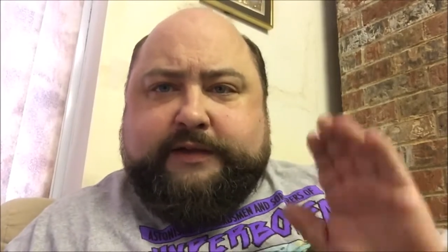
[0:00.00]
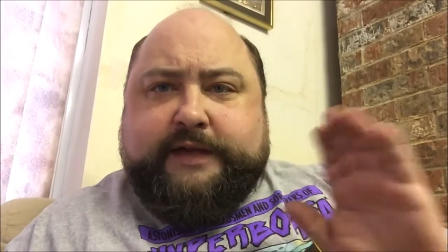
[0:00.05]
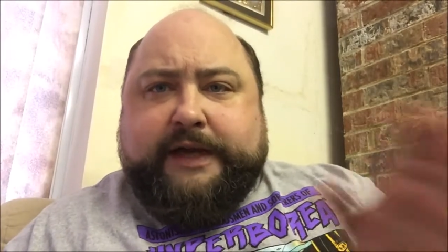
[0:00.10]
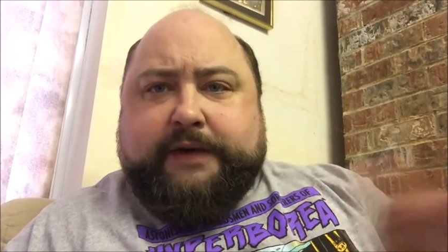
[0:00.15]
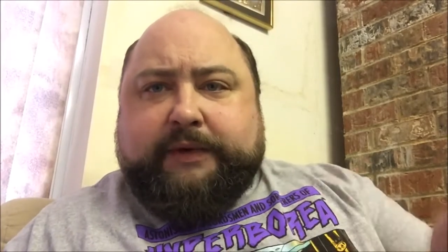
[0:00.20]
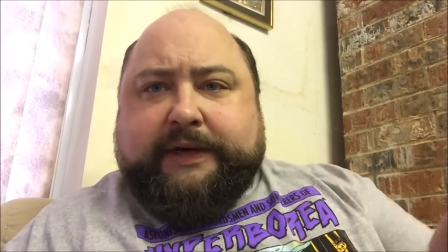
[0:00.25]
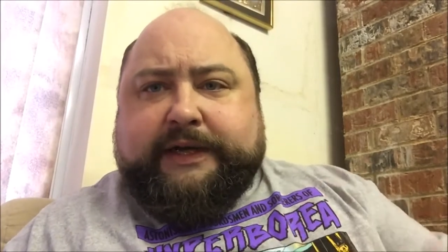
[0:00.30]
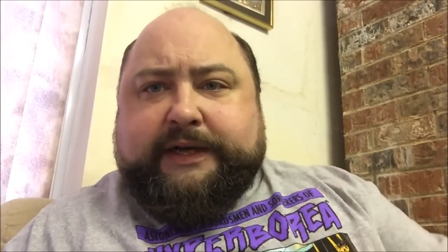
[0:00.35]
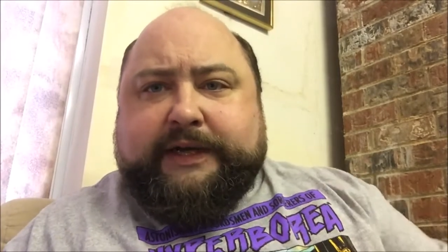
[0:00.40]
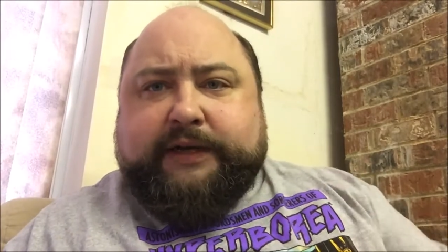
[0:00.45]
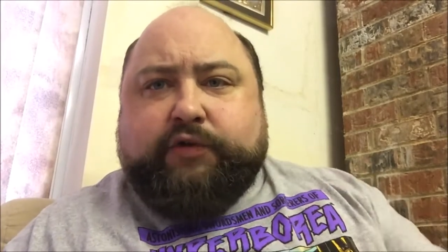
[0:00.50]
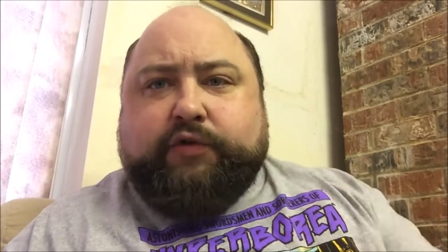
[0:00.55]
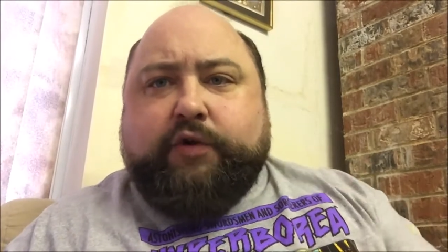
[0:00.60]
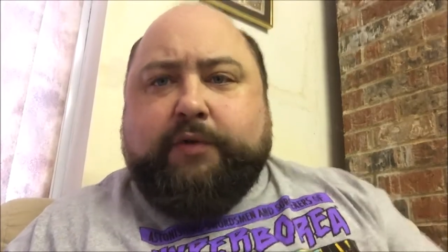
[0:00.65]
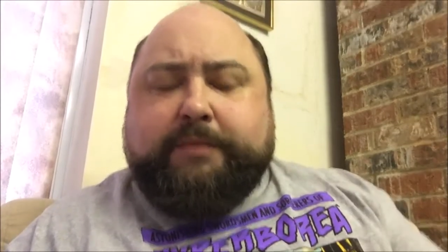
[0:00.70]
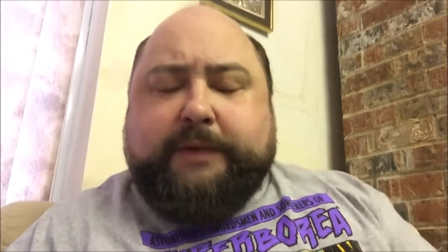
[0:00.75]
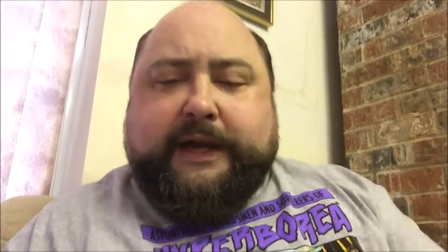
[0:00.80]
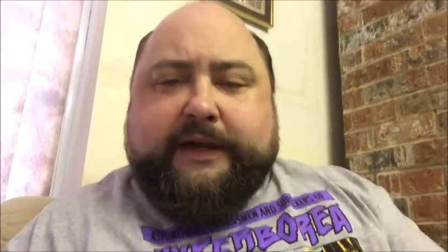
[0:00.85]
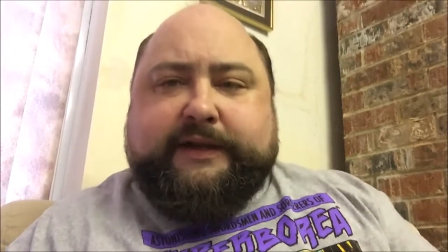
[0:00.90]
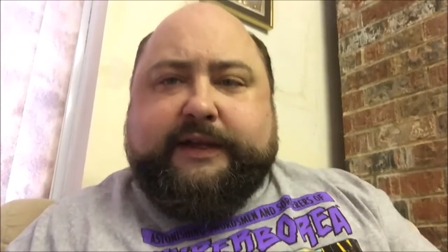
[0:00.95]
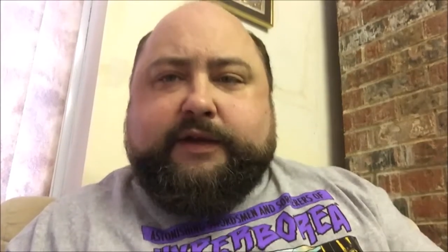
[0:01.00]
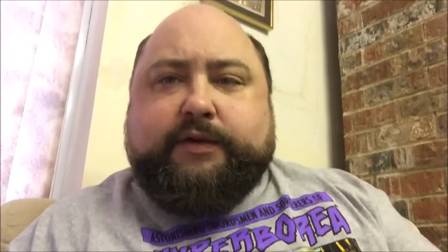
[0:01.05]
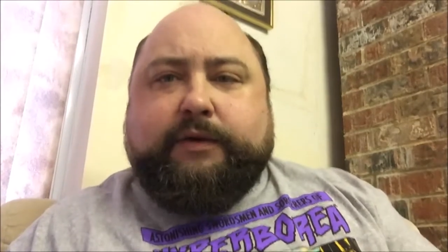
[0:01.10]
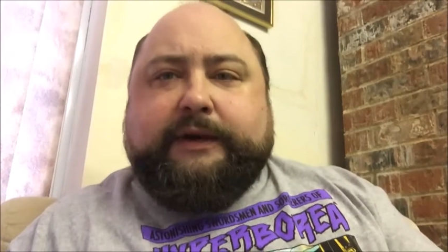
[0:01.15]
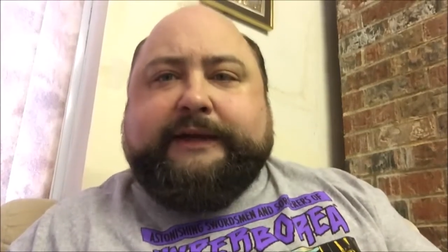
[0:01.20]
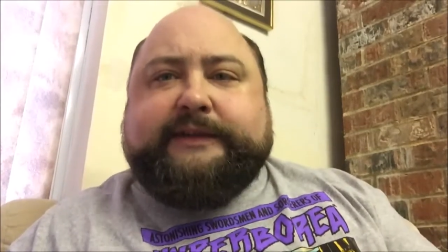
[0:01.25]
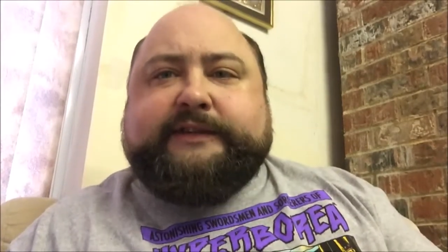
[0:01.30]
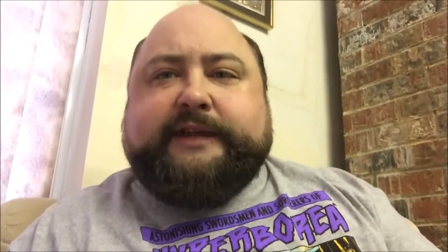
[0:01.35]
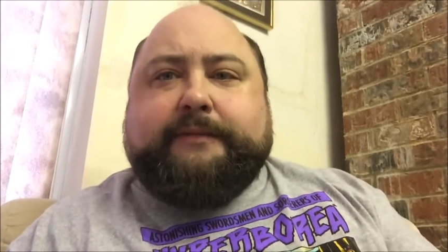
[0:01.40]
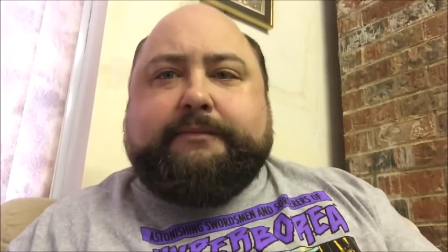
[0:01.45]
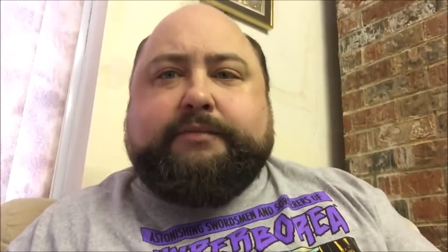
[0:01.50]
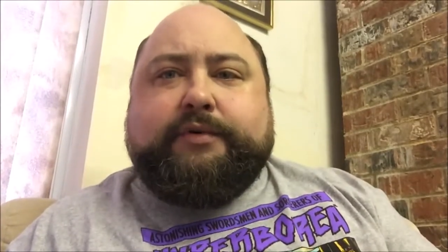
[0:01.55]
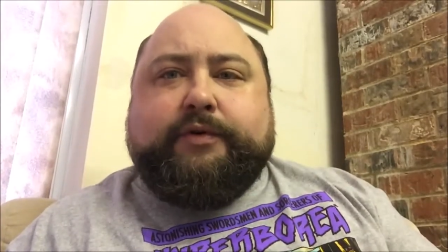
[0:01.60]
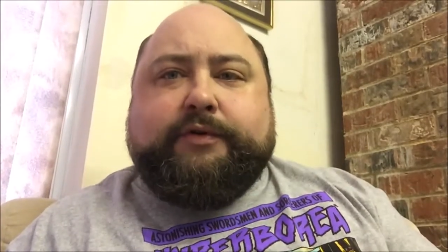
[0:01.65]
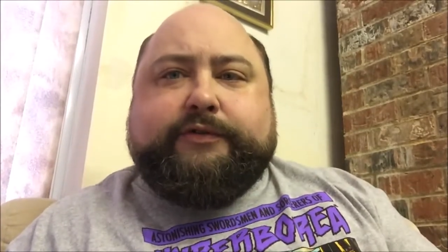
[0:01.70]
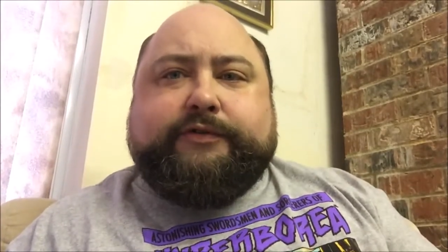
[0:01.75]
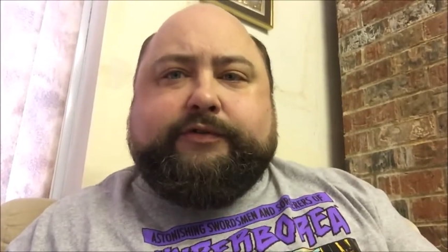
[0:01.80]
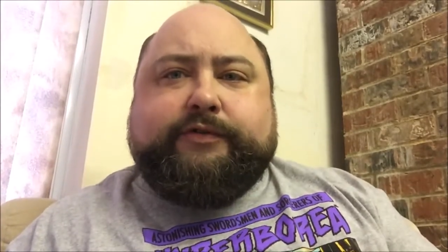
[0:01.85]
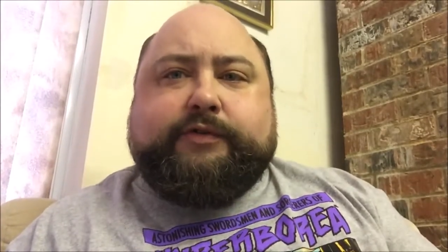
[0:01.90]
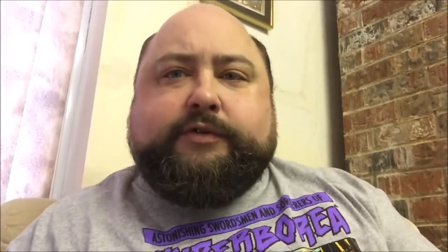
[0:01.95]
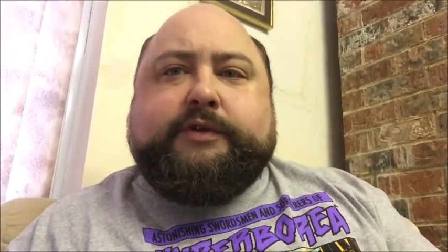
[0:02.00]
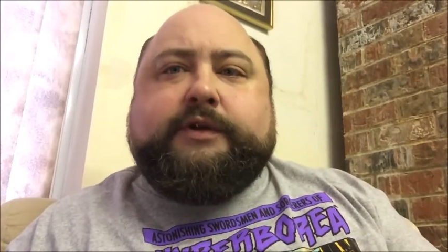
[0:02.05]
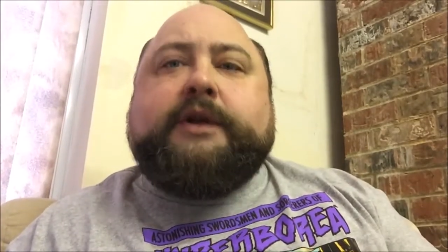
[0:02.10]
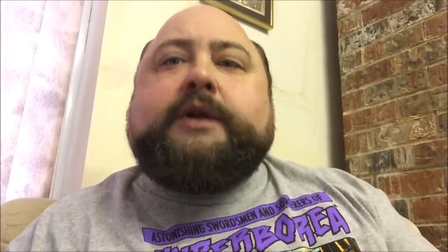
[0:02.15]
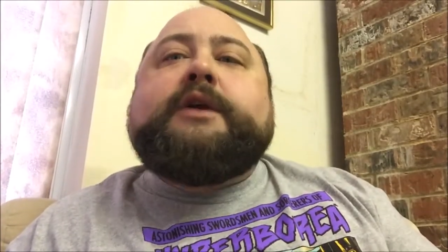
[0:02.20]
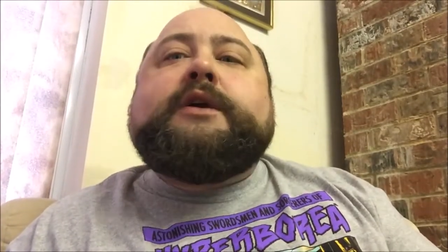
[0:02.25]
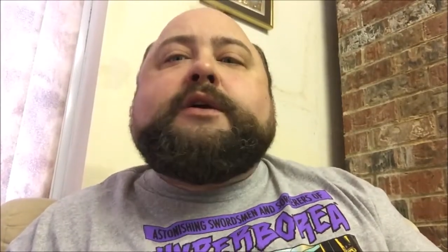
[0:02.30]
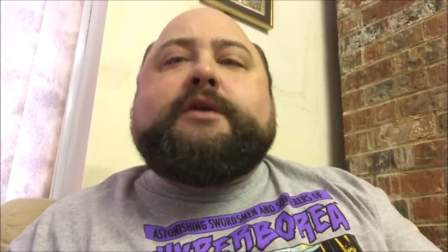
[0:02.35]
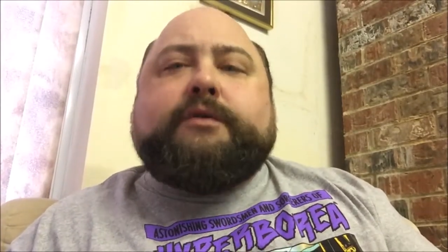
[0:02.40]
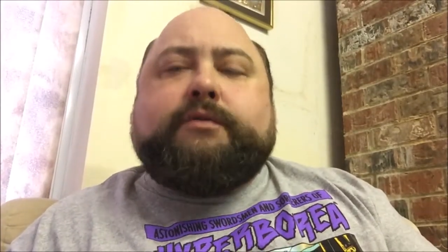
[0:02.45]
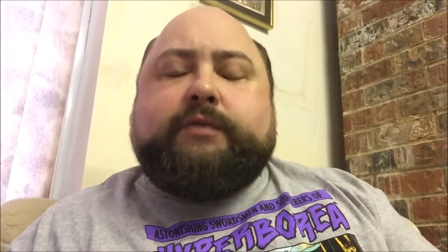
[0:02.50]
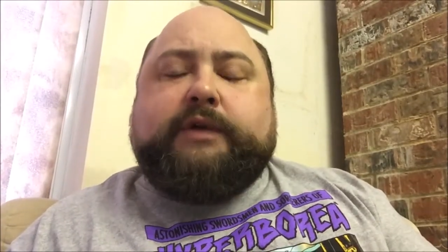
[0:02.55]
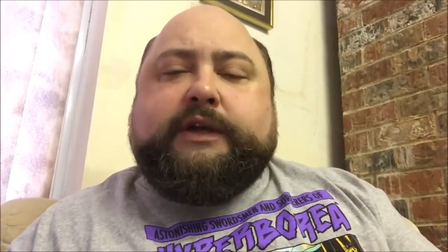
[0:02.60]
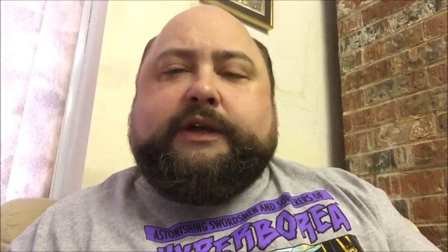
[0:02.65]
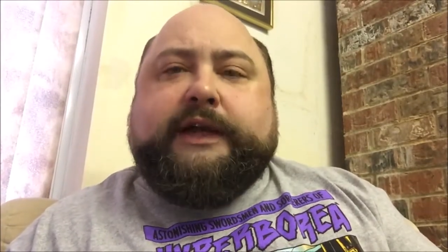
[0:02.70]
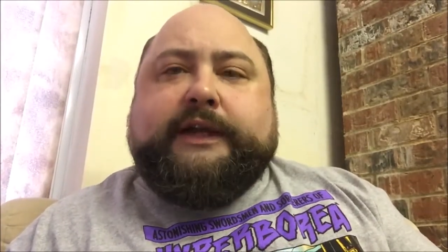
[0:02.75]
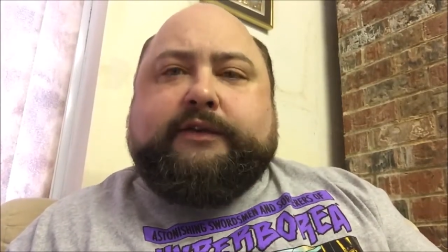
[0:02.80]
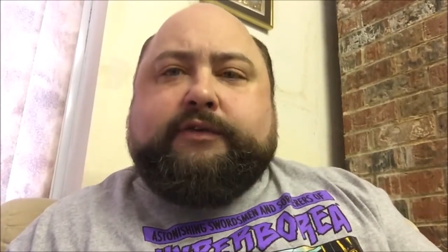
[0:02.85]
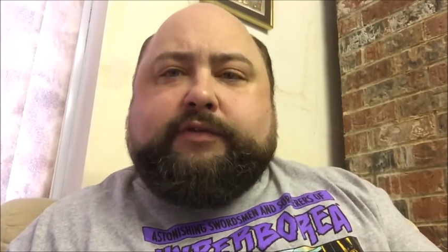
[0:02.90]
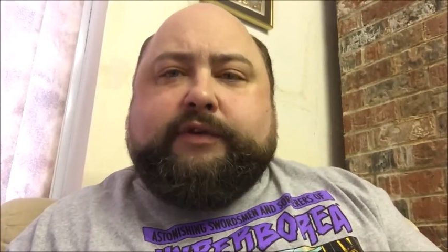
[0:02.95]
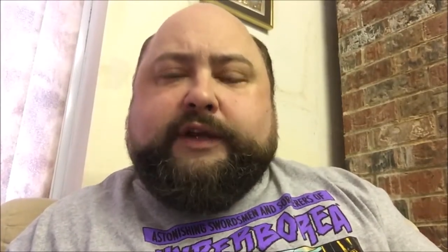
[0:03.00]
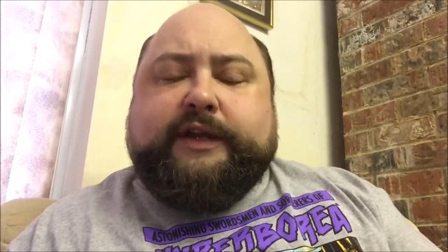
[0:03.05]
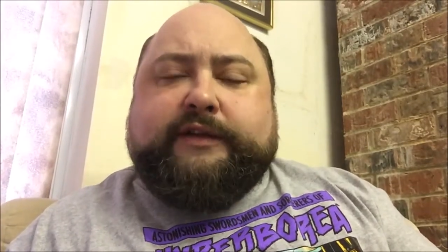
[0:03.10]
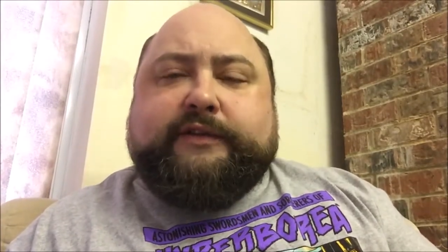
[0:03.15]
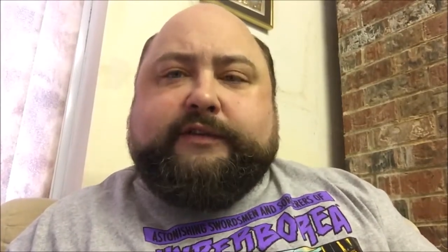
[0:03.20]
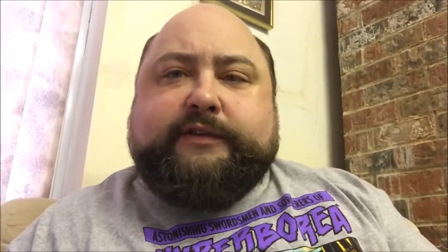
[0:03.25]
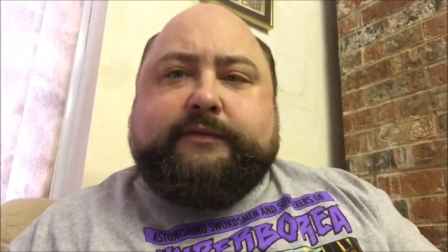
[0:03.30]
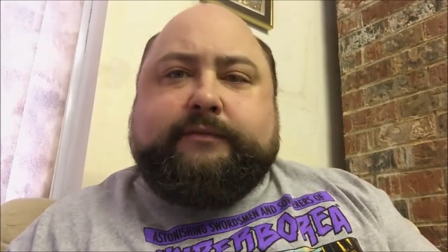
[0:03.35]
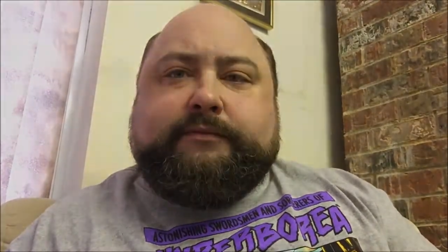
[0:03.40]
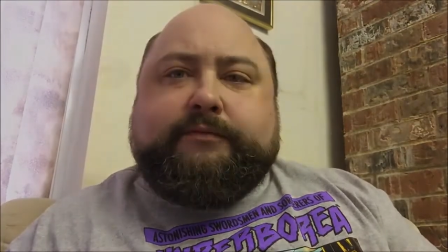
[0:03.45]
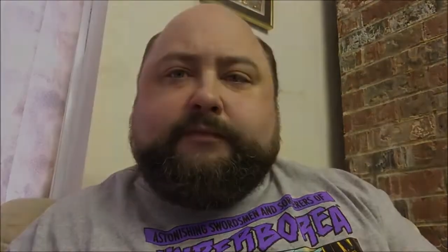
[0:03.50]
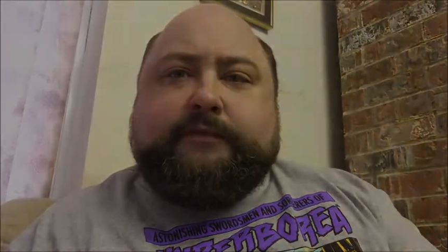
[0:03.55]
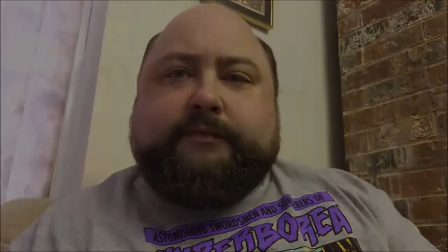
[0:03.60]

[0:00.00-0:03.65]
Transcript: directly to the practical example. So we'll get to this.